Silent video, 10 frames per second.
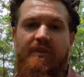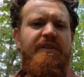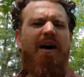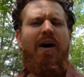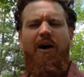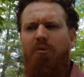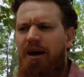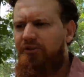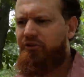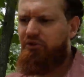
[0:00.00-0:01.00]
Now, how
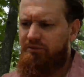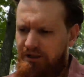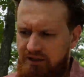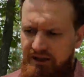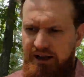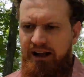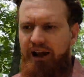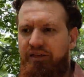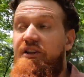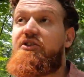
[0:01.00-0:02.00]
about swimming? I think